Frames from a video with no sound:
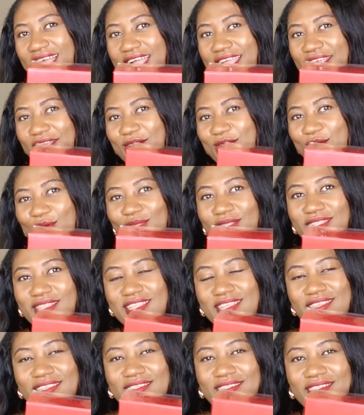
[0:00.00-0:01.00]
I
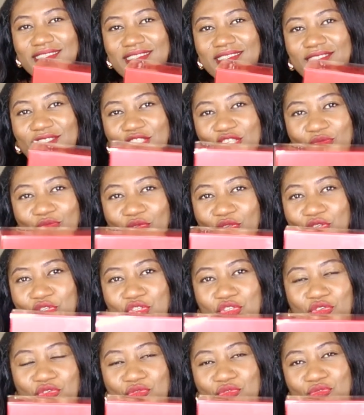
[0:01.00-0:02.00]
got this Jimmy
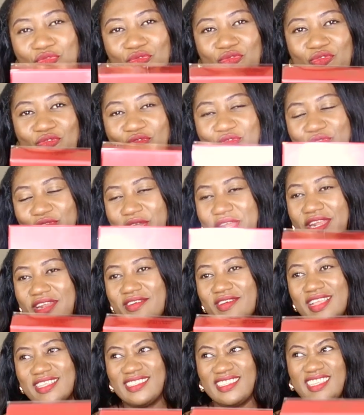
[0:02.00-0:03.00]
Choo
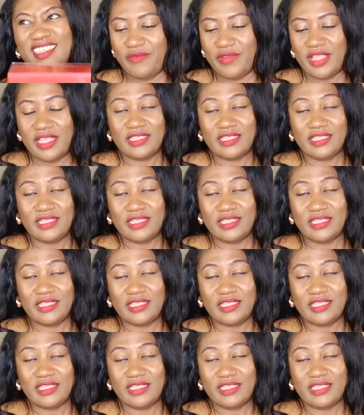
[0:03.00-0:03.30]
fragrance.